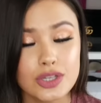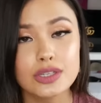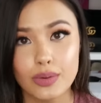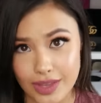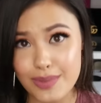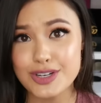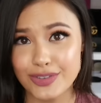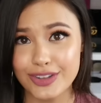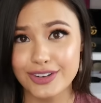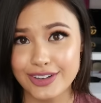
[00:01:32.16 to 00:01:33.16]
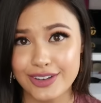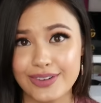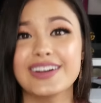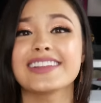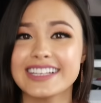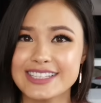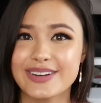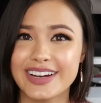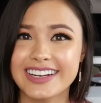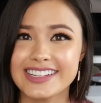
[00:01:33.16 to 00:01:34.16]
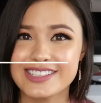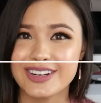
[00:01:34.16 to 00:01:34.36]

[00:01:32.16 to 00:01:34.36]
So without much further ado, let's go ahead and get